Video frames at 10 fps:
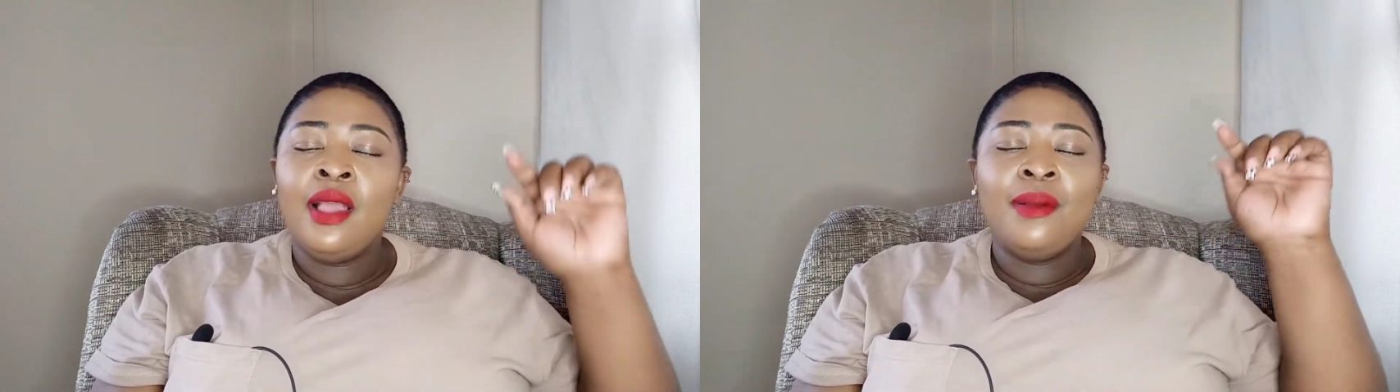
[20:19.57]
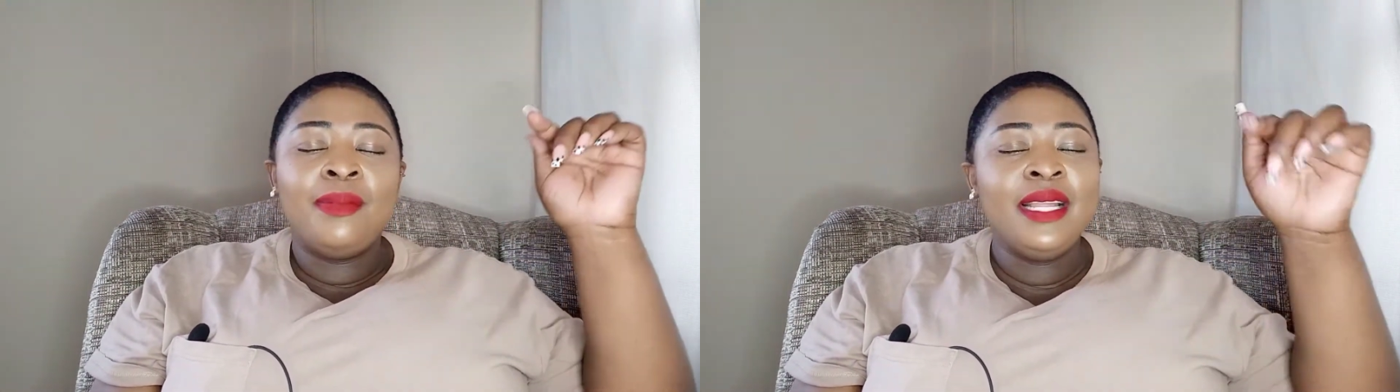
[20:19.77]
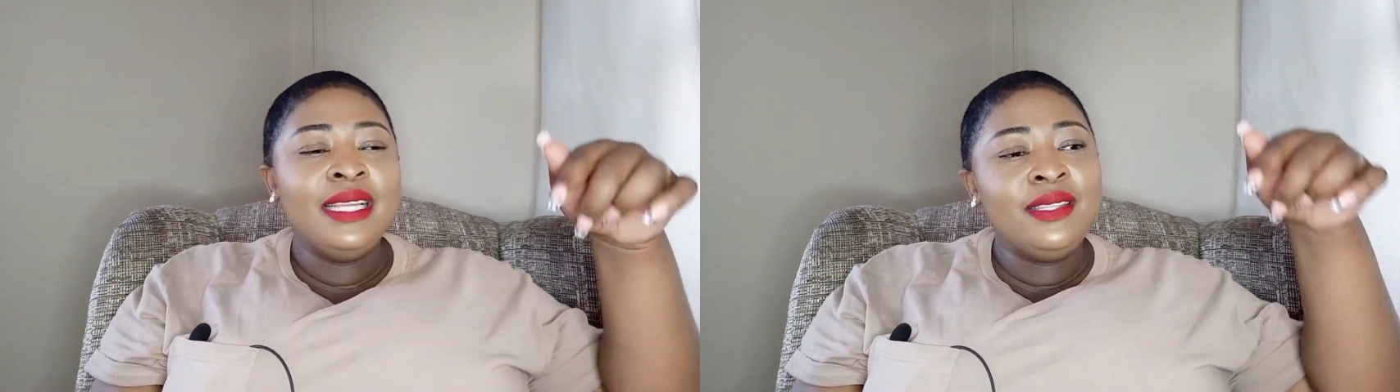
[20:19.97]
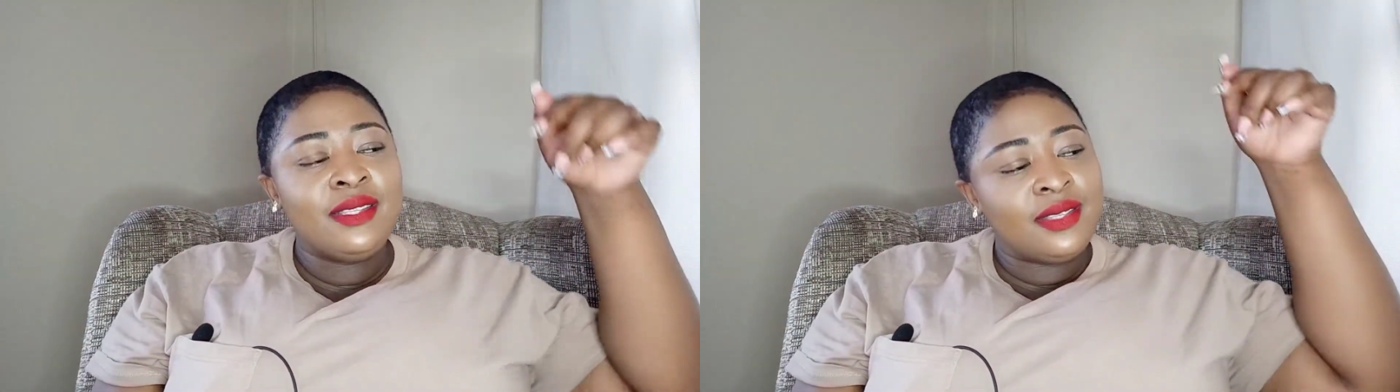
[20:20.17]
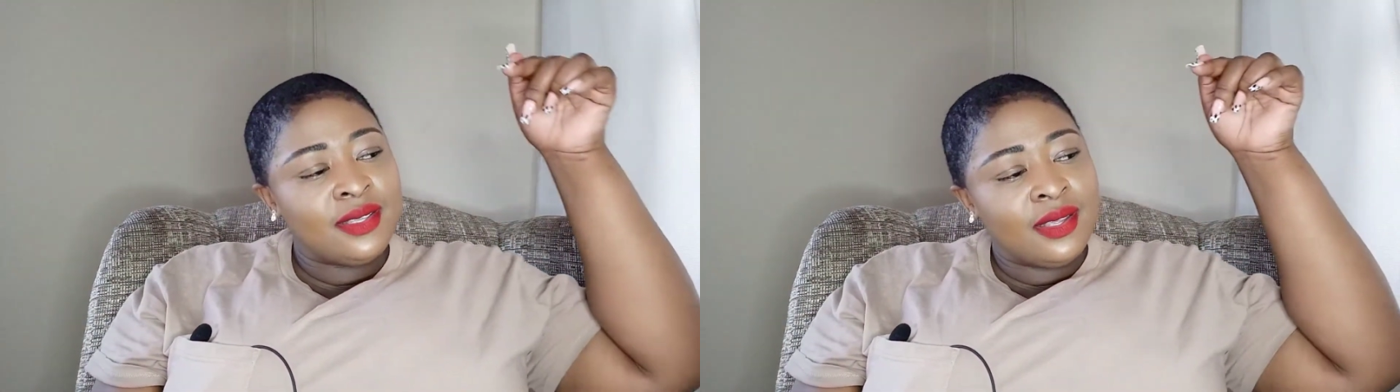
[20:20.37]
please
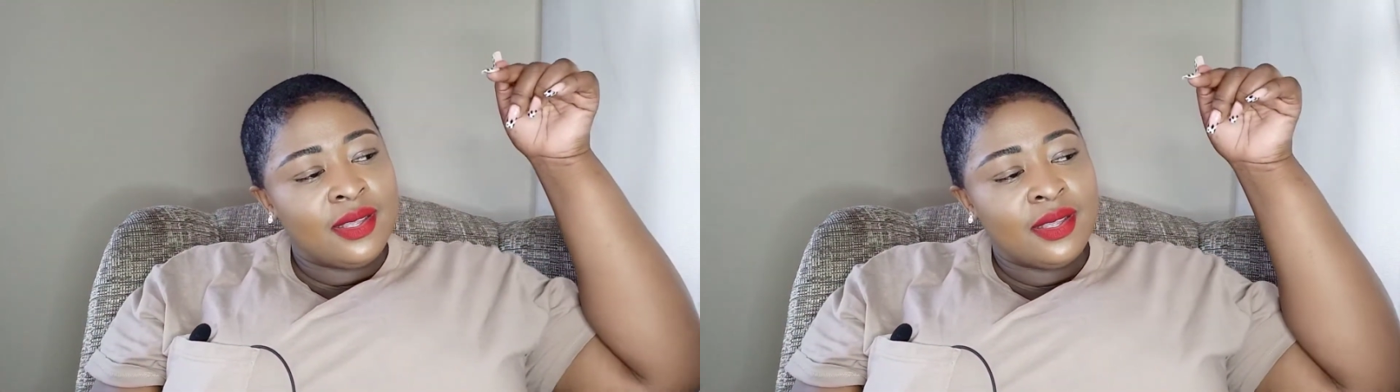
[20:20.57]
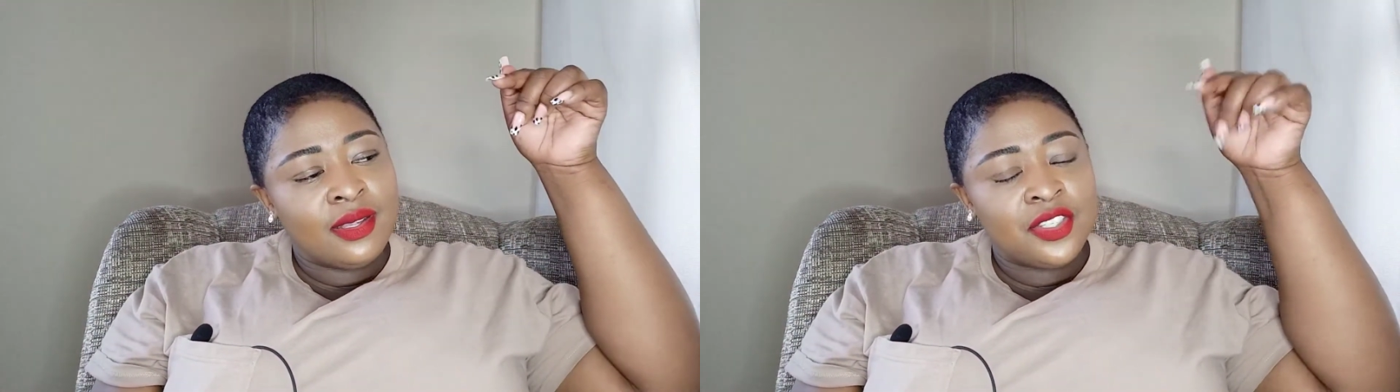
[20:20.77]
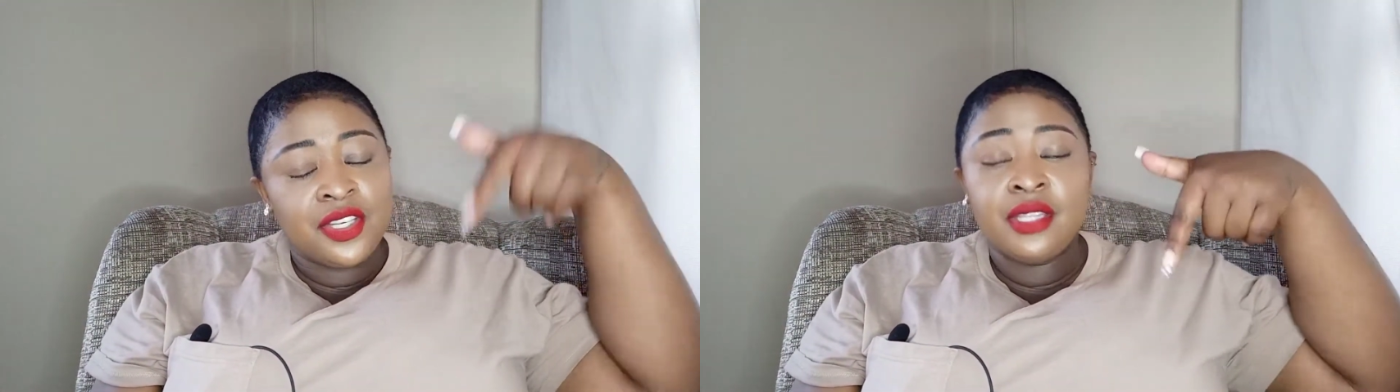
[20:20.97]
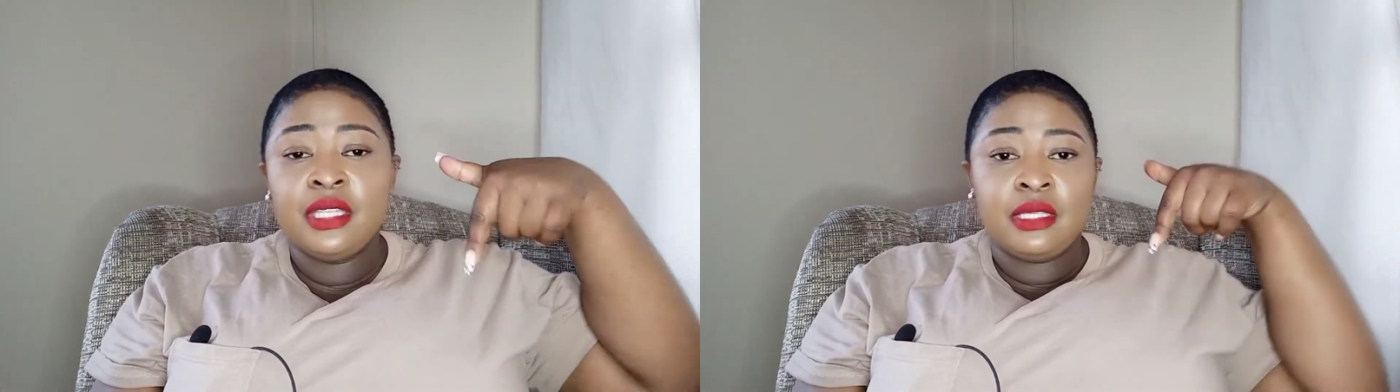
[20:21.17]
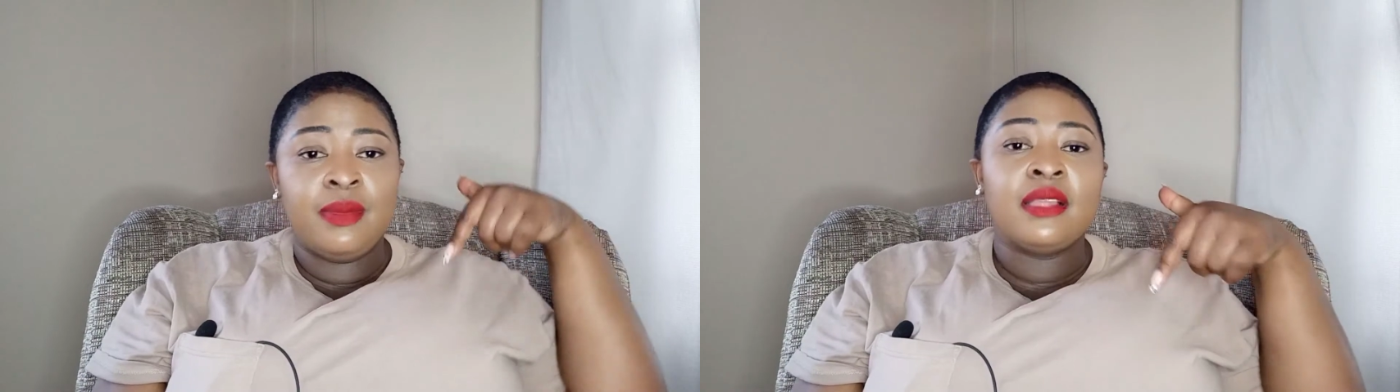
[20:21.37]
share
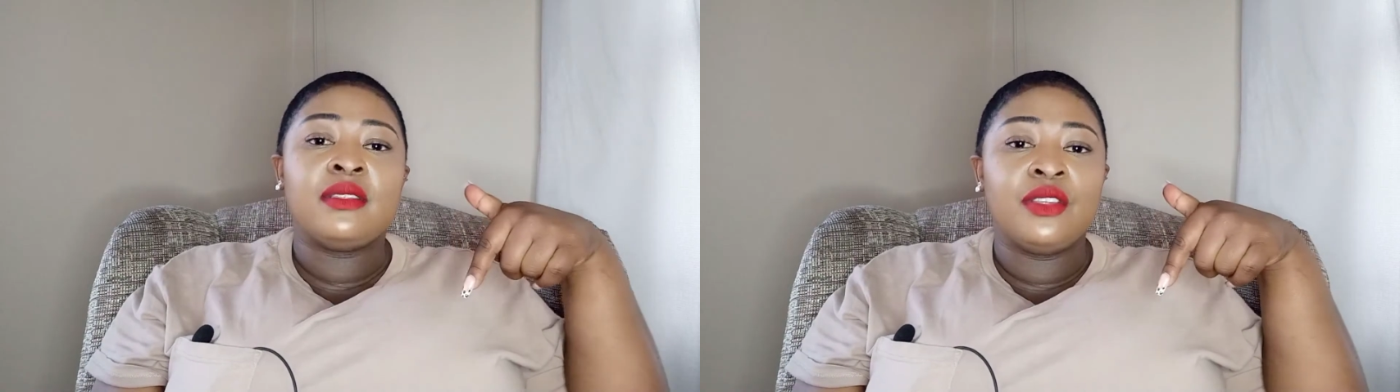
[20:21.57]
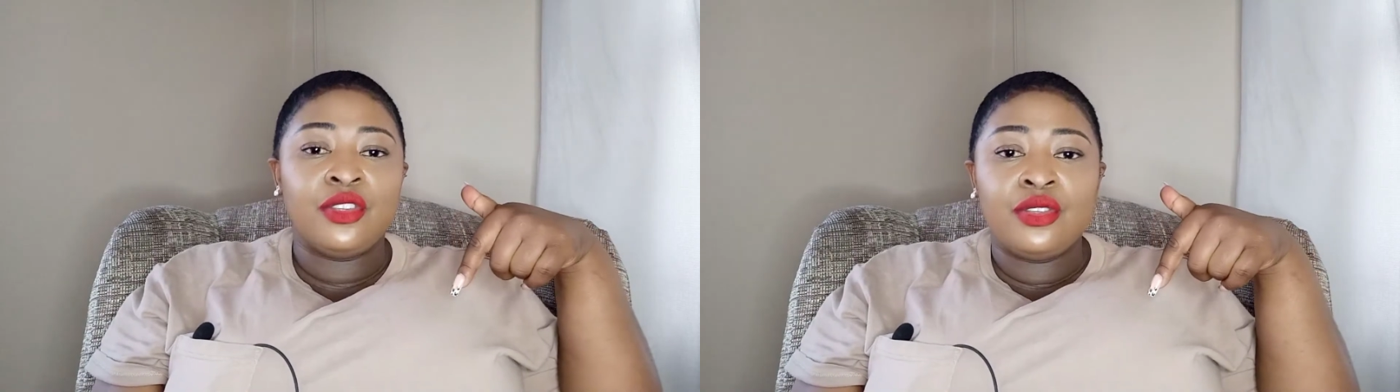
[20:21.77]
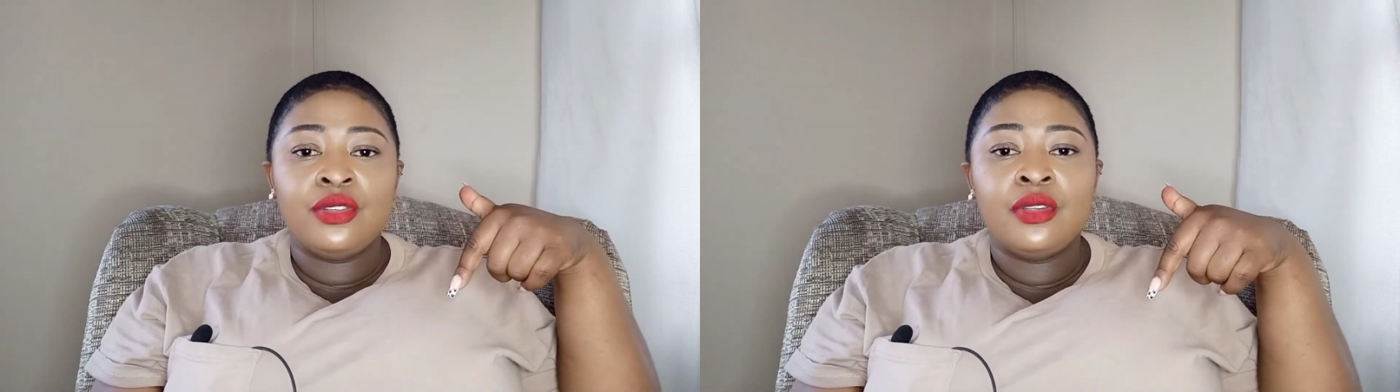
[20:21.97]
this message.